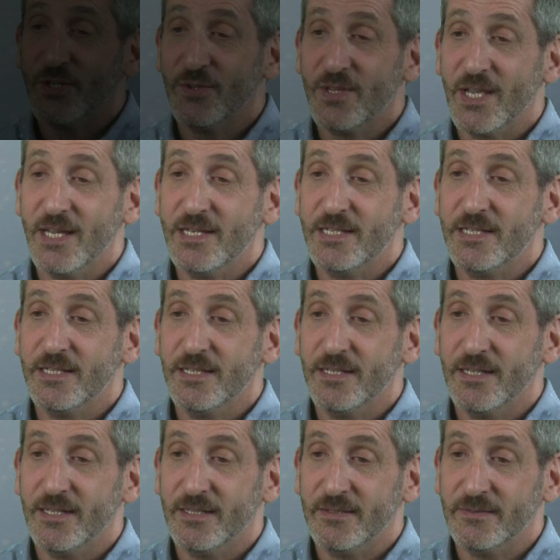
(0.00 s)
So the idea
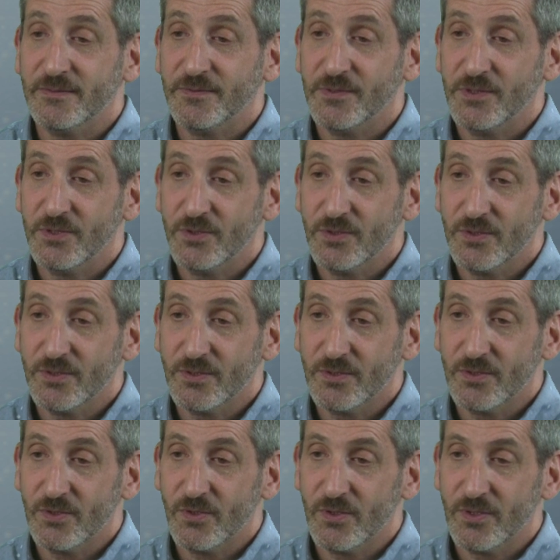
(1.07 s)
of
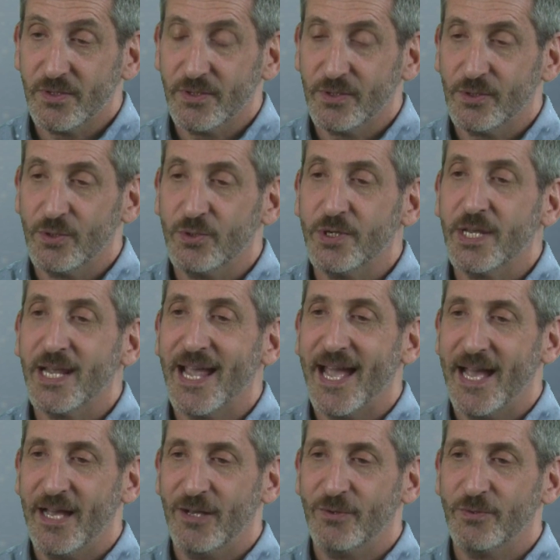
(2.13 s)
learning
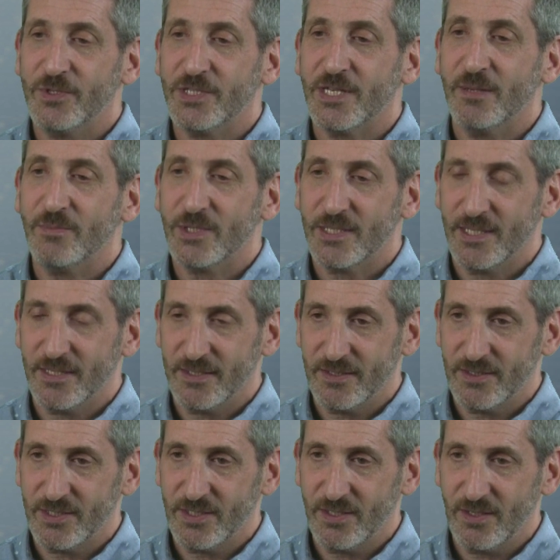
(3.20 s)
how stem
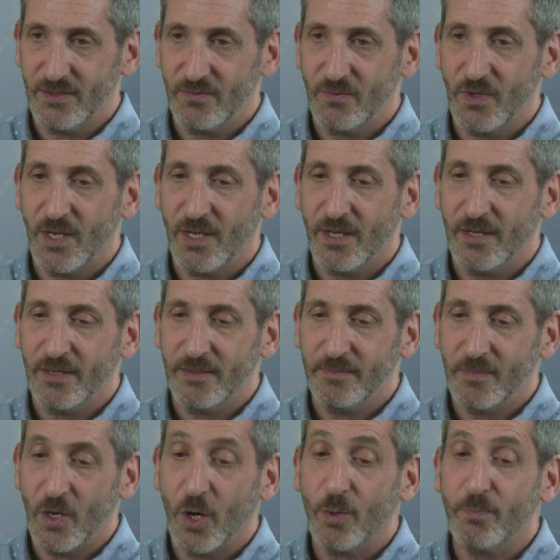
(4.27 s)
cells
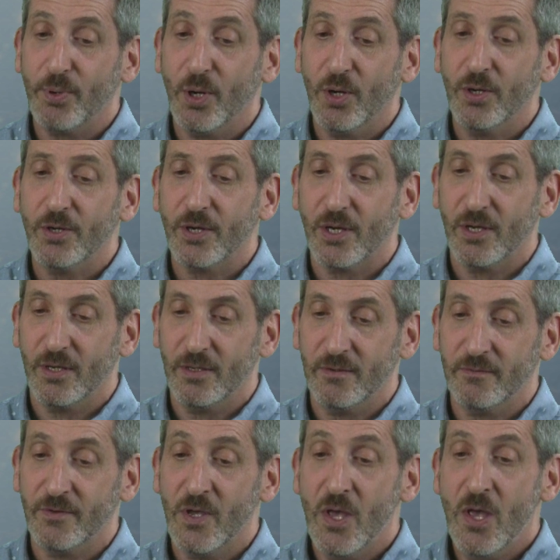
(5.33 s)
are part
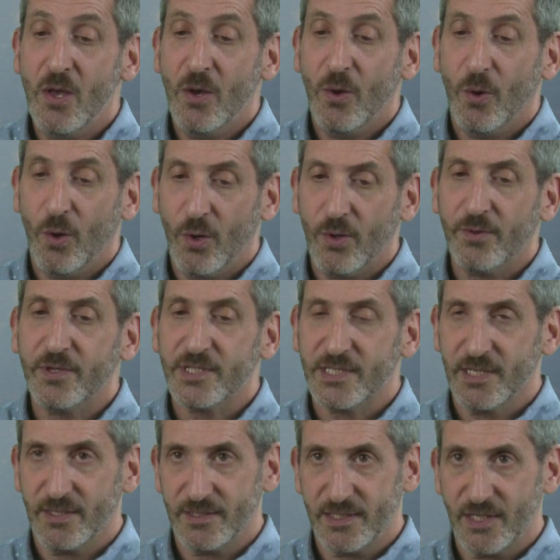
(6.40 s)
of all the
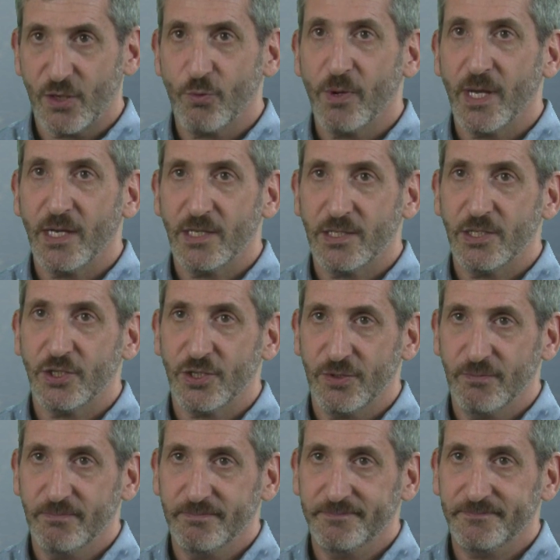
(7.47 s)
cells that create a
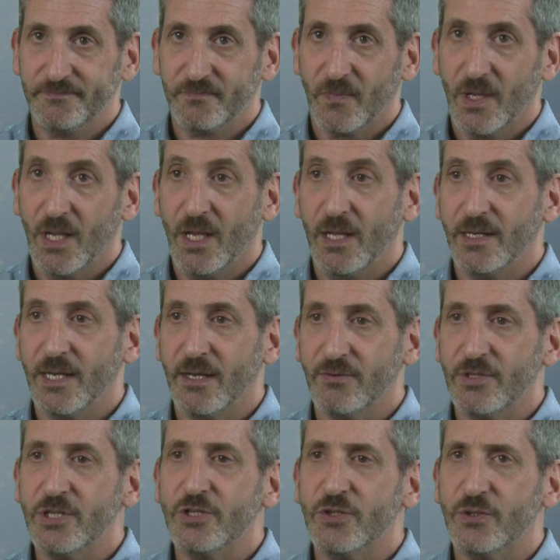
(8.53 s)
tissue and how
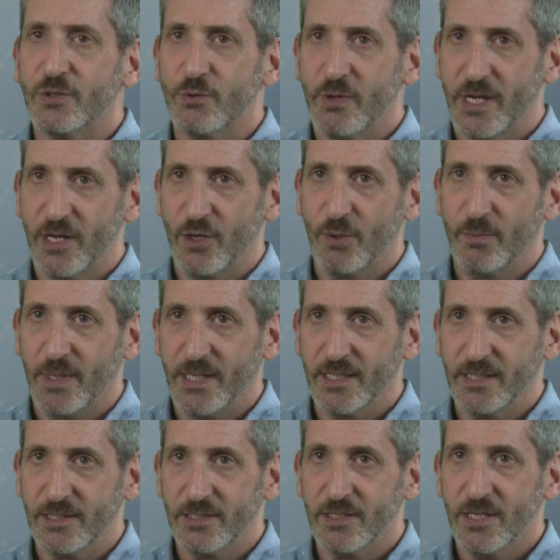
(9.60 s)
tissues create our
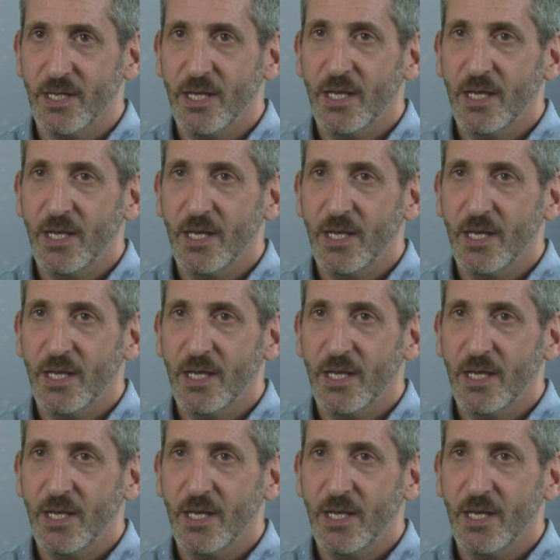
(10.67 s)
bodies